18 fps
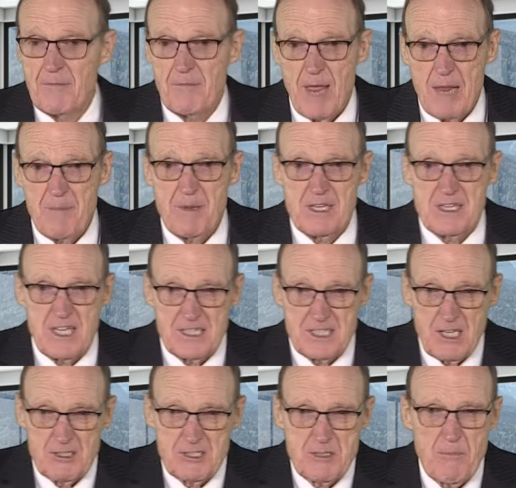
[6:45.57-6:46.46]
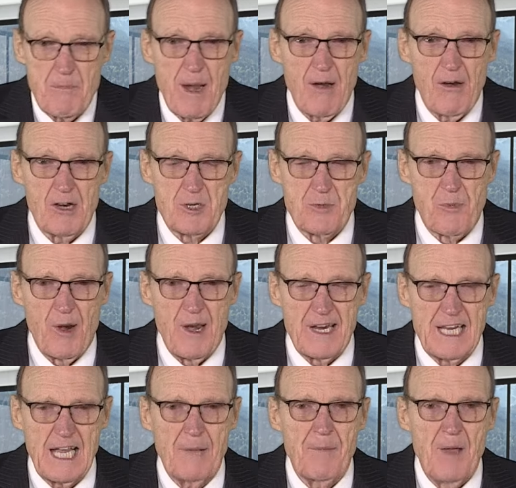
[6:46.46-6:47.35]
Maybe that there's a marriage
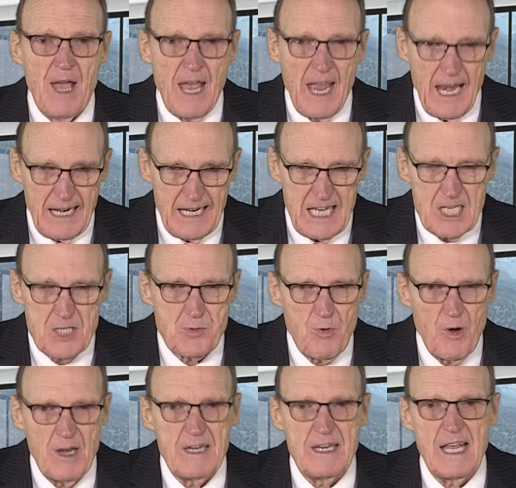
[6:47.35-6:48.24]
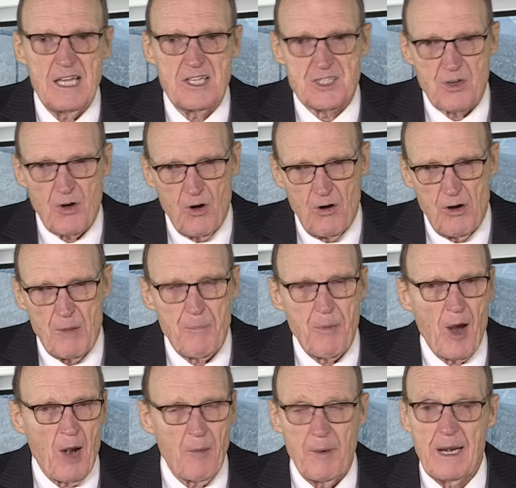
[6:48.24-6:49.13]
breakup and each one needs their own
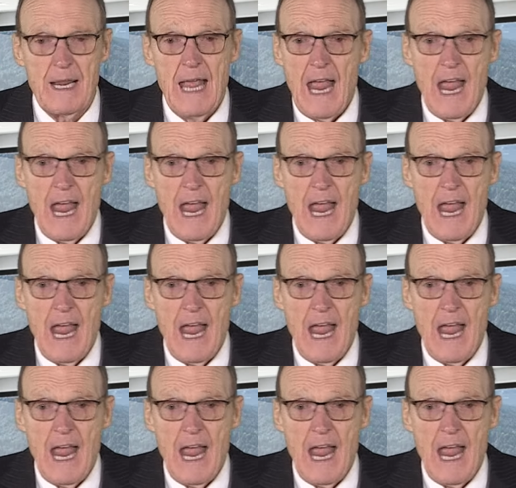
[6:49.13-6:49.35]
apartment,